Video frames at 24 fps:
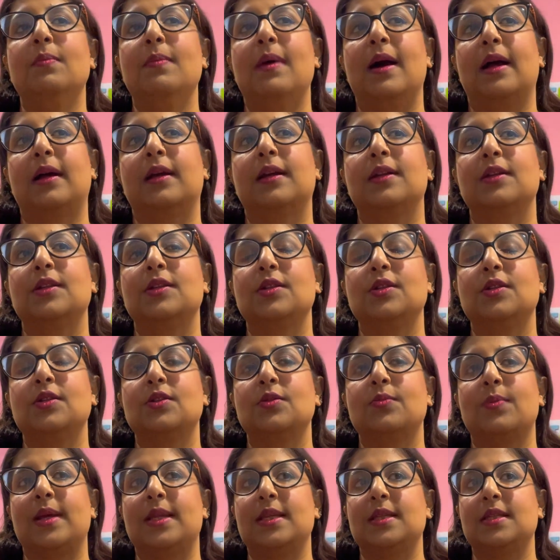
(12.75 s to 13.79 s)
back in
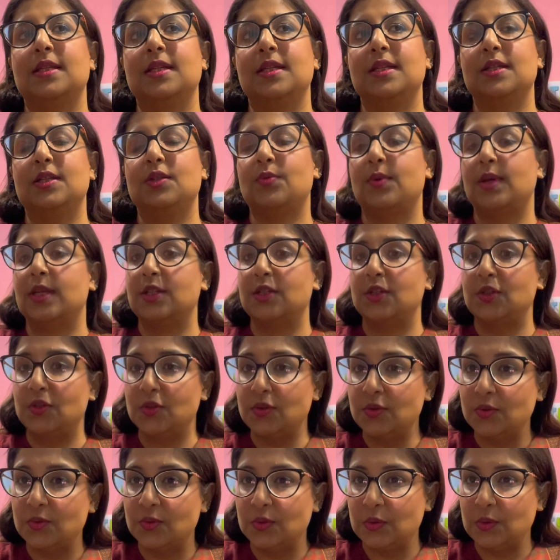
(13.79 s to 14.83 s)

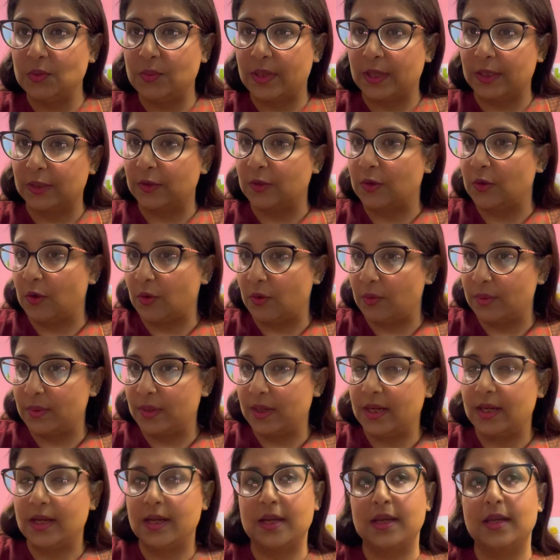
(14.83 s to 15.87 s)
2022, when
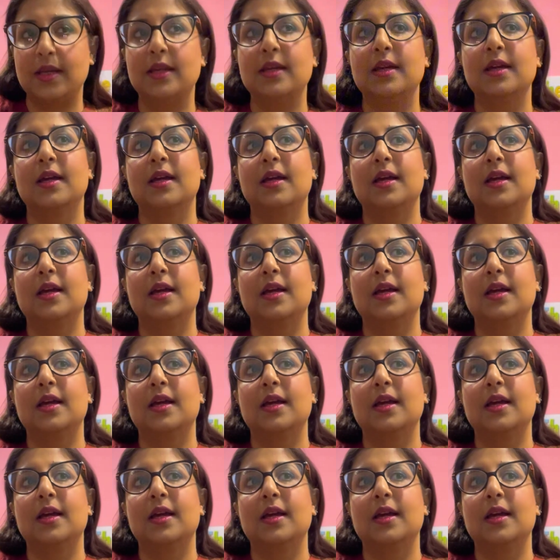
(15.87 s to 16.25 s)
COVID